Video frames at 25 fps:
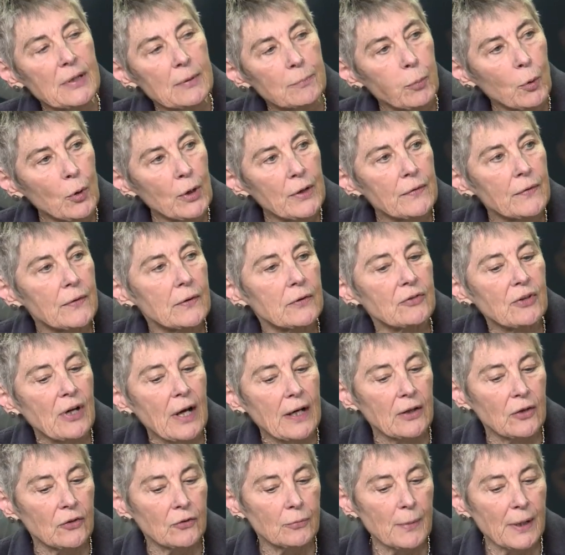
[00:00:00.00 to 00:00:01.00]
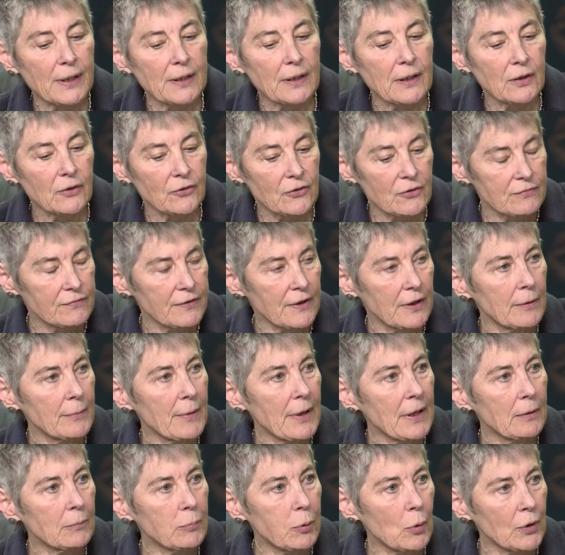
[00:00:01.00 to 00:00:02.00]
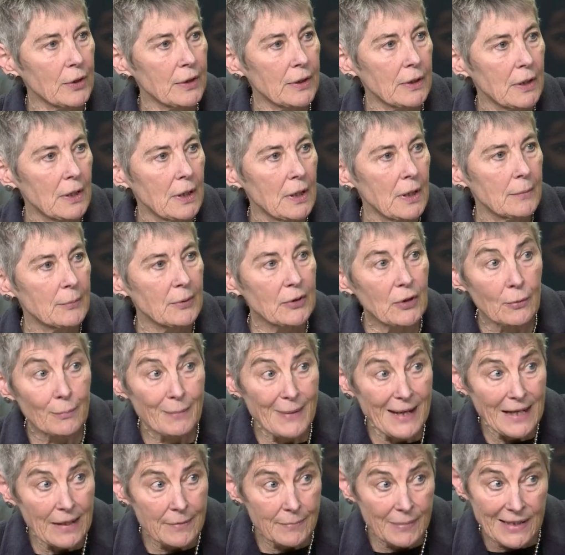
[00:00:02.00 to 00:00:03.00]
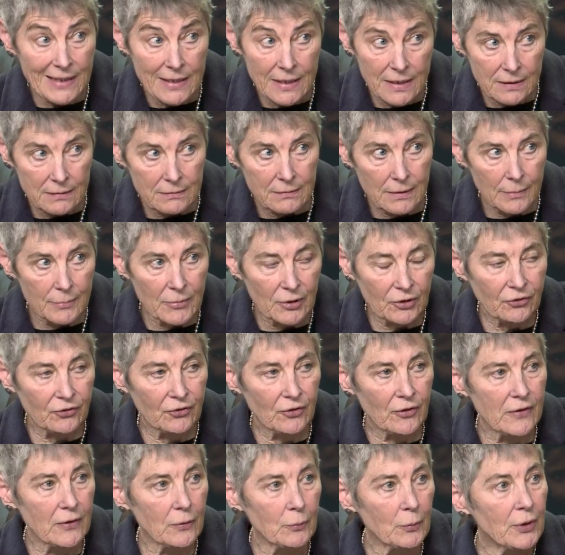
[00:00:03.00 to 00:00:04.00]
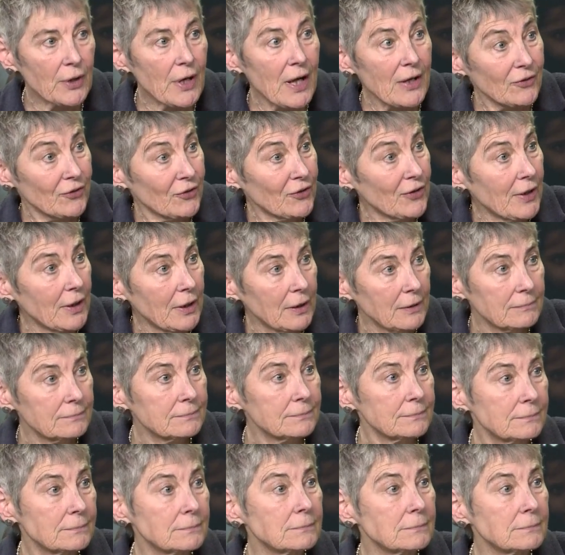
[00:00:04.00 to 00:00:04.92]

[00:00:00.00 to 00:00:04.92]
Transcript: mean, the point that Jackie's making is the fundamental point. But there may be a mixture that we're not seeing.